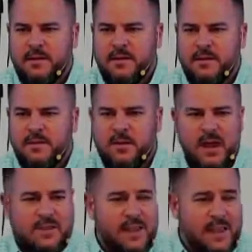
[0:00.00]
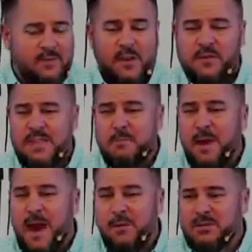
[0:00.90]
Dude, I've got like 15
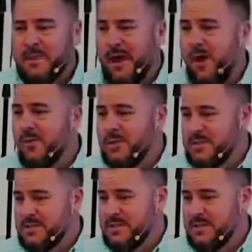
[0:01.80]
Bibles in my office.